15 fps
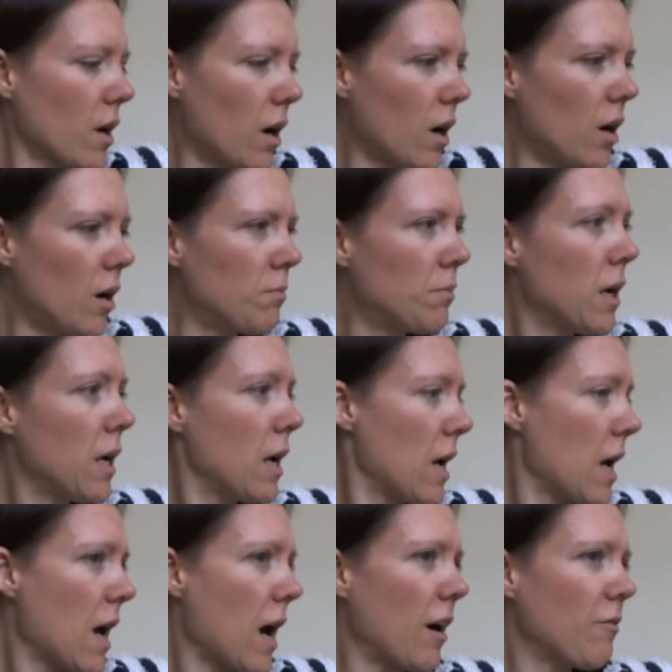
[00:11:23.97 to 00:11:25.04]

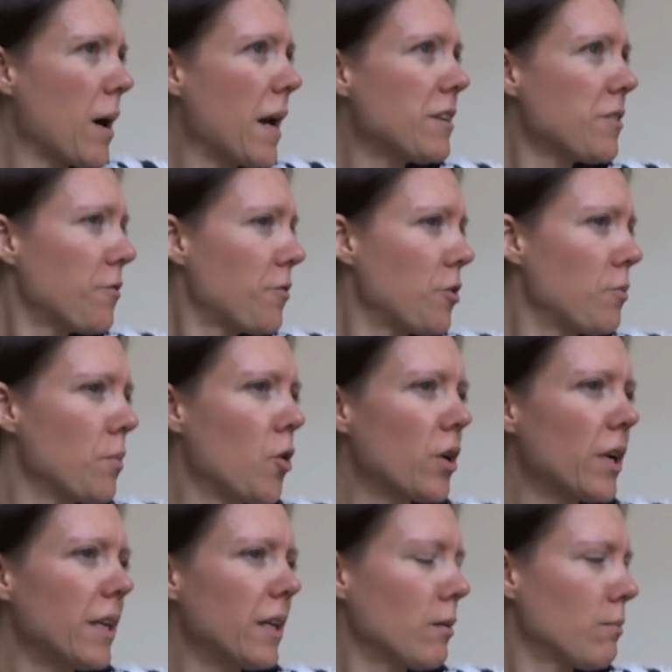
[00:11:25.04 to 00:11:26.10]
I've made a few more
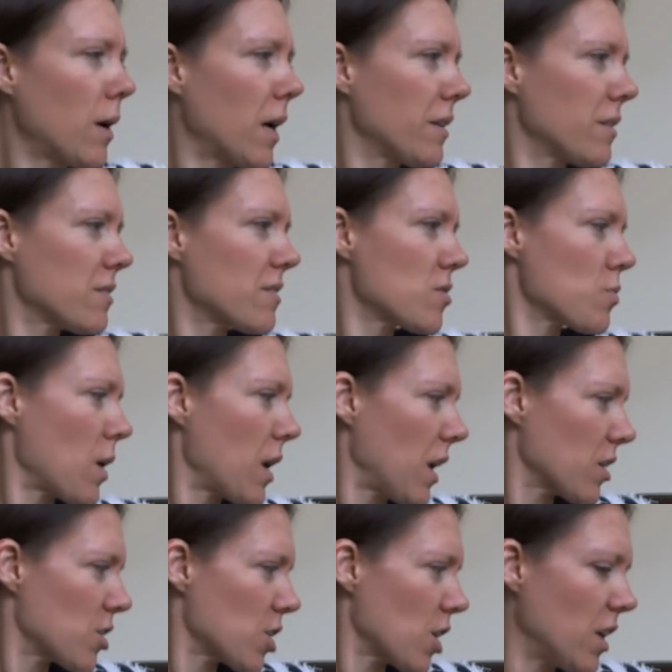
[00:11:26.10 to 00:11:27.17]
needle minders as well
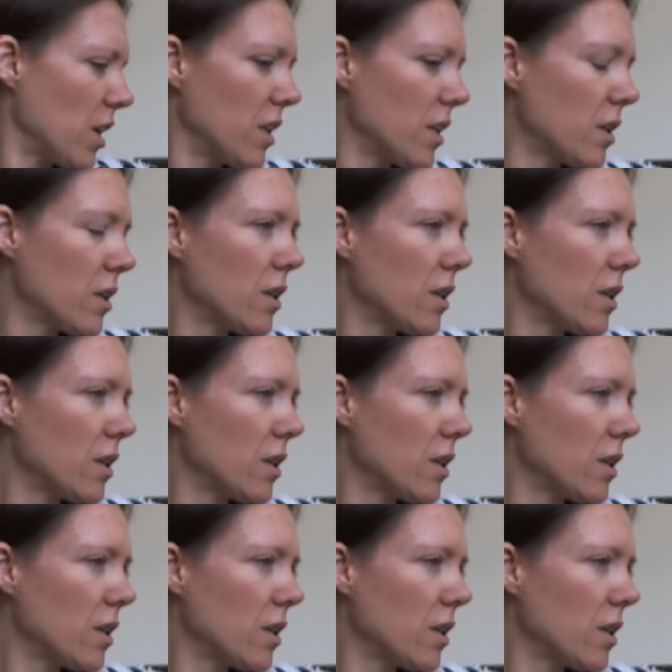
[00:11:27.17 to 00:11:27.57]
actually,